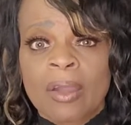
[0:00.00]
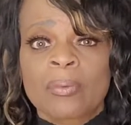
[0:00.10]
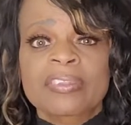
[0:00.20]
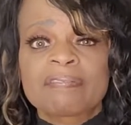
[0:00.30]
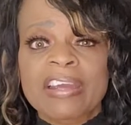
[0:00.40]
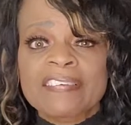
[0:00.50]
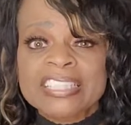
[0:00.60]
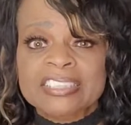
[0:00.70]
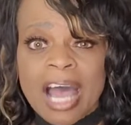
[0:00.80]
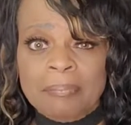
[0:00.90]
When the very
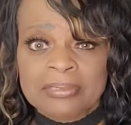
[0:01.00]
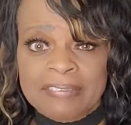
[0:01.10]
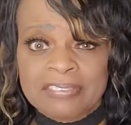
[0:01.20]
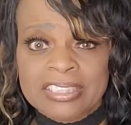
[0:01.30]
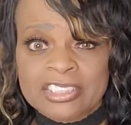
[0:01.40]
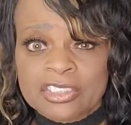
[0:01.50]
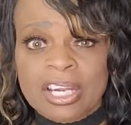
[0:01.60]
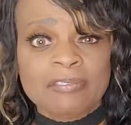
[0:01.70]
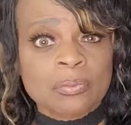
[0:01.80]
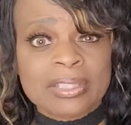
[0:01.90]
job definition
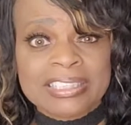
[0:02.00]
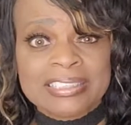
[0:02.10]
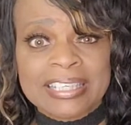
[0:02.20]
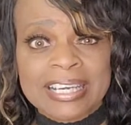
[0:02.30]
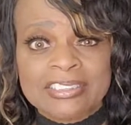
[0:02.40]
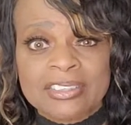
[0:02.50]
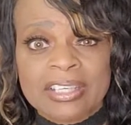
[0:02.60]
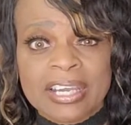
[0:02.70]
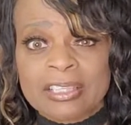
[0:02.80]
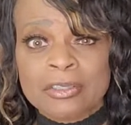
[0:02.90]
of a real estate
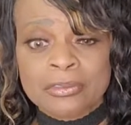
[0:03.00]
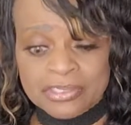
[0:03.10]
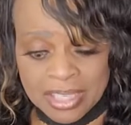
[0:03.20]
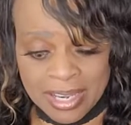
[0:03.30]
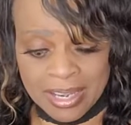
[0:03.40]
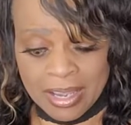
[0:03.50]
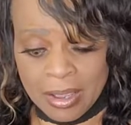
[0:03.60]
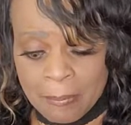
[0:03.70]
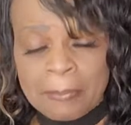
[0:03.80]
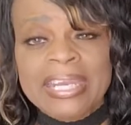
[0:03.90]
agent includes
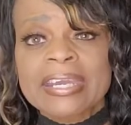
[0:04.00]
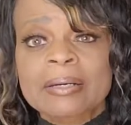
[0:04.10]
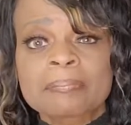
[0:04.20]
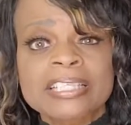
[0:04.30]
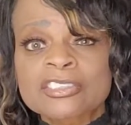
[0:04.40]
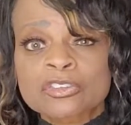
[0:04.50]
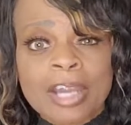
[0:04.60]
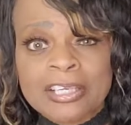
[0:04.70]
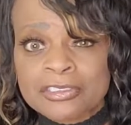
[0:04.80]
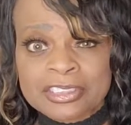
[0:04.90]
meeting complete
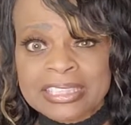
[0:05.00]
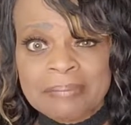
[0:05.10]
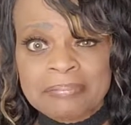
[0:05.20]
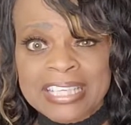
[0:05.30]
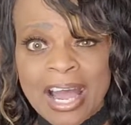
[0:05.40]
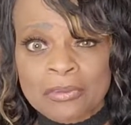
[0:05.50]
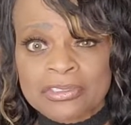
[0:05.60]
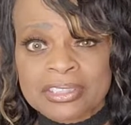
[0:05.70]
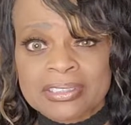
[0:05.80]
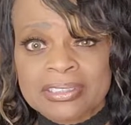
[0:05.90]
strangers in empty
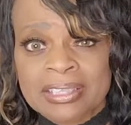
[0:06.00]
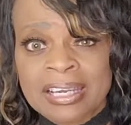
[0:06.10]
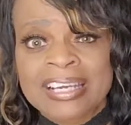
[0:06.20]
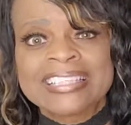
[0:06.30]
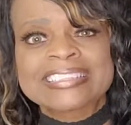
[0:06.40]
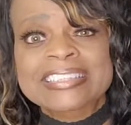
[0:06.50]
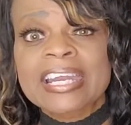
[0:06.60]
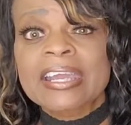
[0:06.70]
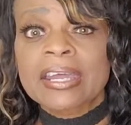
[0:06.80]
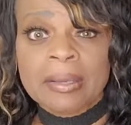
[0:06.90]
houses,
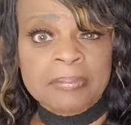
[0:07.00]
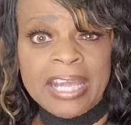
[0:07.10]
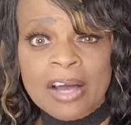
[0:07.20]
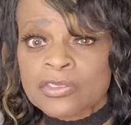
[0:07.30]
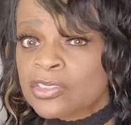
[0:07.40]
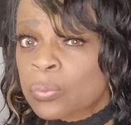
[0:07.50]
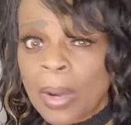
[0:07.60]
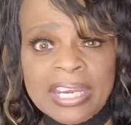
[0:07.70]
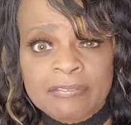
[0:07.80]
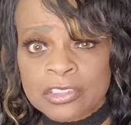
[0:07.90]
sitting in empty houses
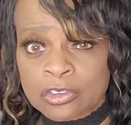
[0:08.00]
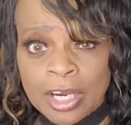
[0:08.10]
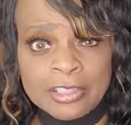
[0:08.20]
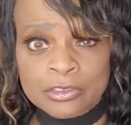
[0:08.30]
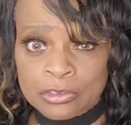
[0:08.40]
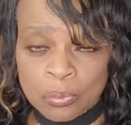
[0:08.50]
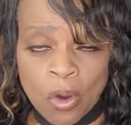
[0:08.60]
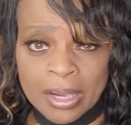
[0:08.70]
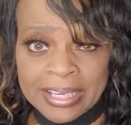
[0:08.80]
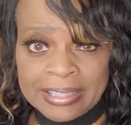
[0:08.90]
waiting for strangers to
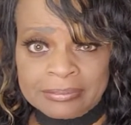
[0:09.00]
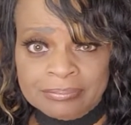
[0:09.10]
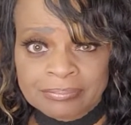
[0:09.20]
walk in,